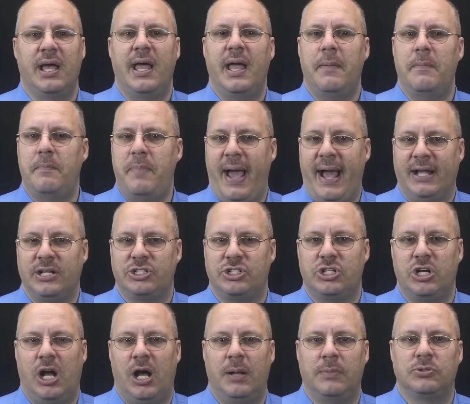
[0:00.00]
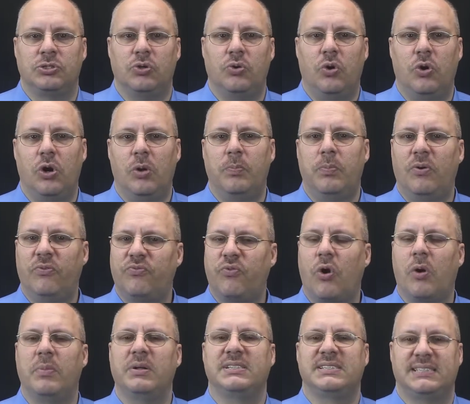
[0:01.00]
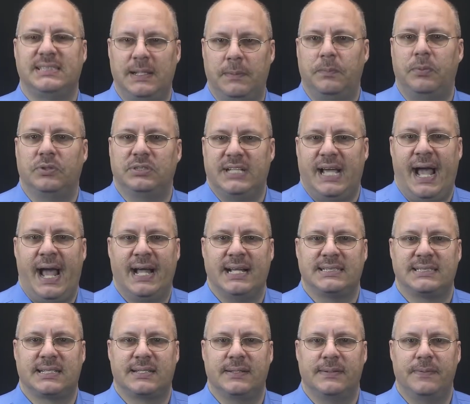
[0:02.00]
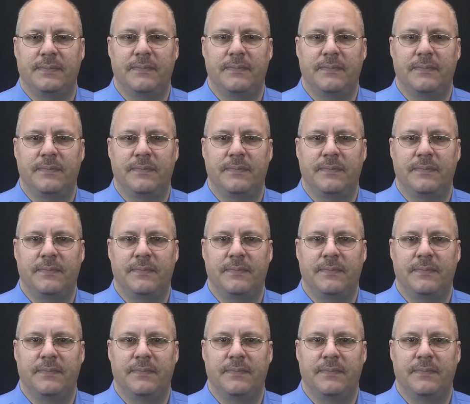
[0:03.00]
bash jobs, or perform a simple task.